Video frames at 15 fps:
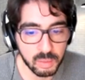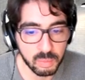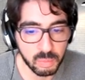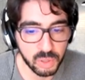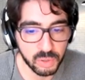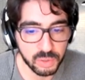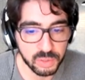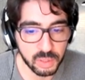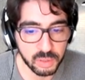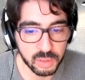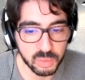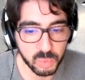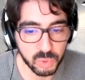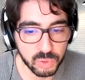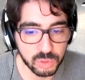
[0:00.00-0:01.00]
better sun
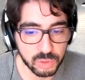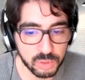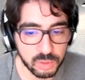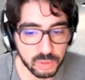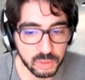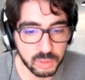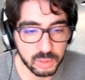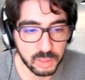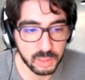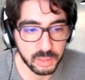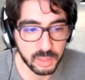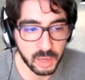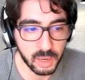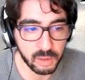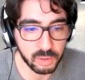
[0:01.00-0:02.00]
exposure, and
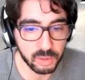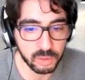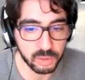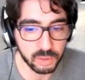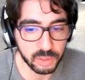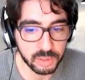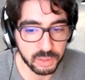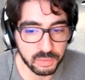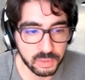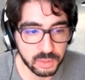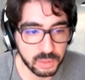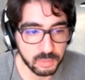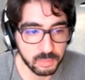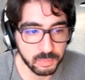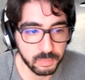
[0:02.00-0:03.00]
higher connectivity.